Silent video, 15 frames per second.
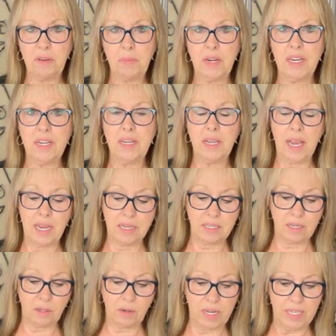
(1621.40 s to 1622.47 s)
everybody
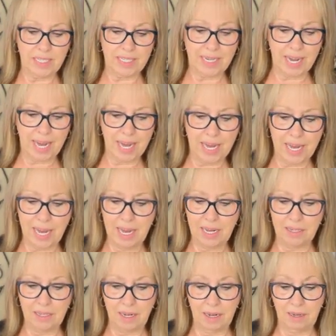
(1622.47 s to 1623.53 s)
has a great day,
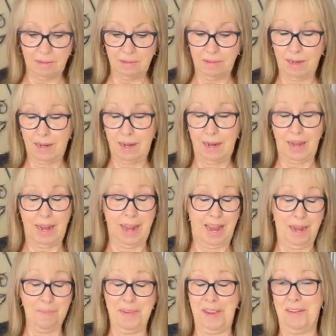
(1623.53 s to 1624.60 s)
and uh,
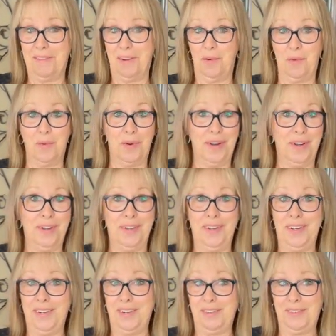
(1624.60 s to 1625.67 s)
I'm having a
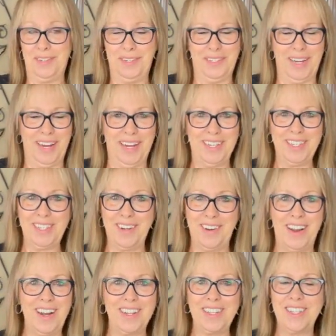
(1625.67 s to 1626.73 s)
wonderful day. So
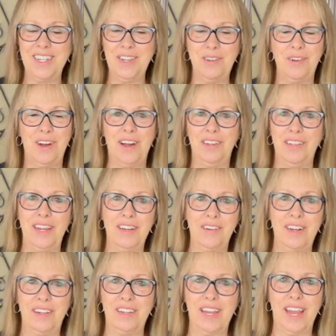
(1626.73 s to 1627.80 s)
I'll see you all
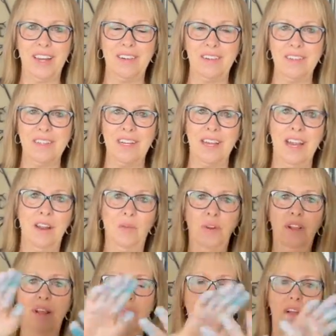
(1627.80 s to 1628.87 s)
later, alligators.
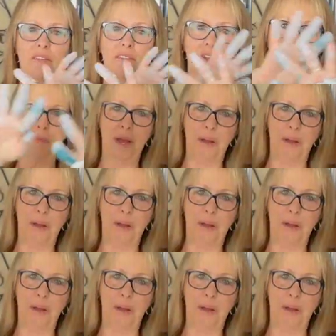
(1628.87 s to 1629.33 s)
We love all of you.